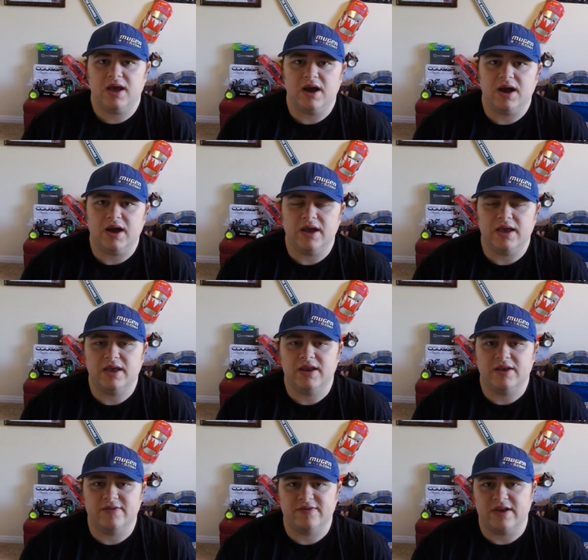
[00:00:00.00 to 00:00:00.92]
Uh,
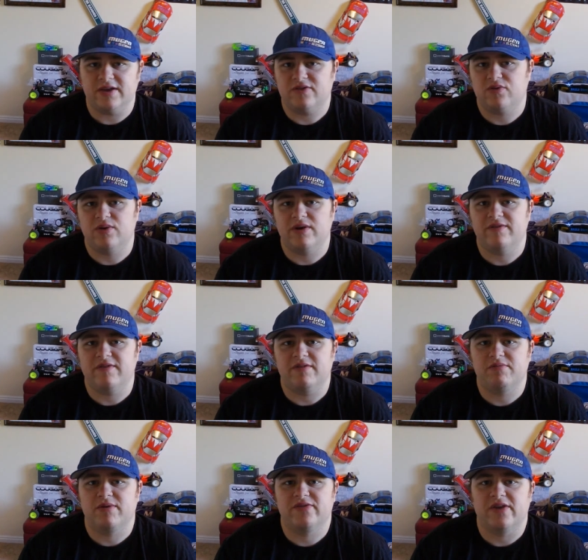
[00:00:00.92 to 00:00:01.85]
it is a
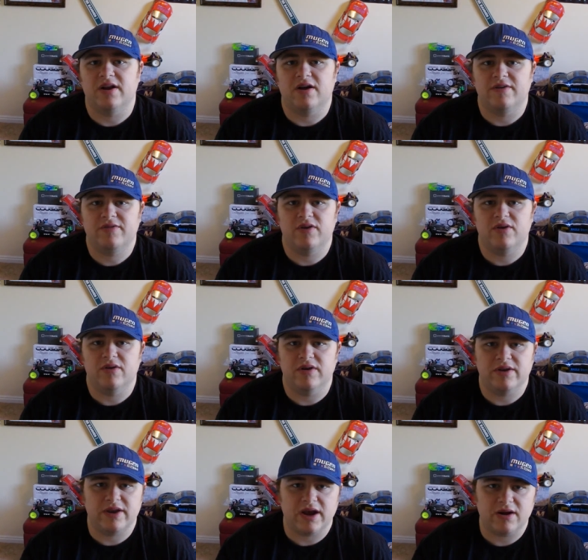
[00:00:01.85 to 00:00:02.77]
25% off
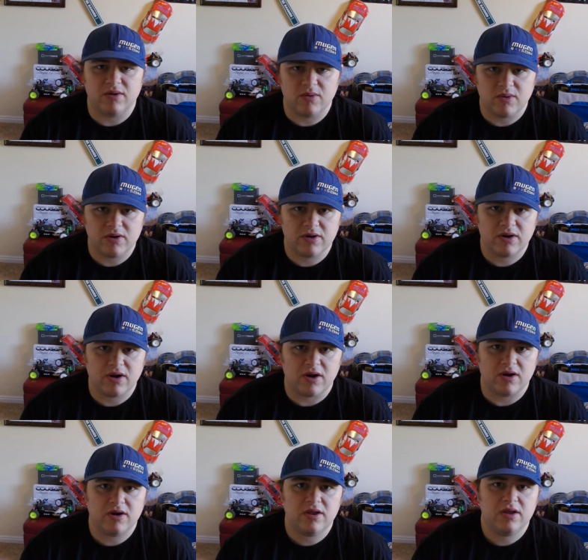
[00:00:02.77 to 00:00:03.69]
your entire order
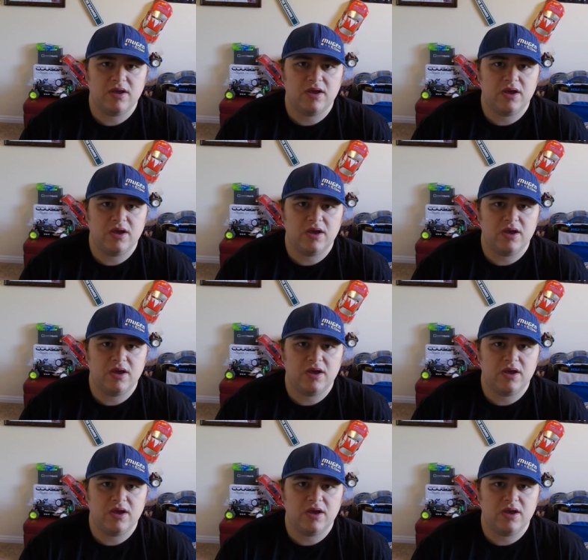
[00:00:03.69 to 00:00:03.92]
card.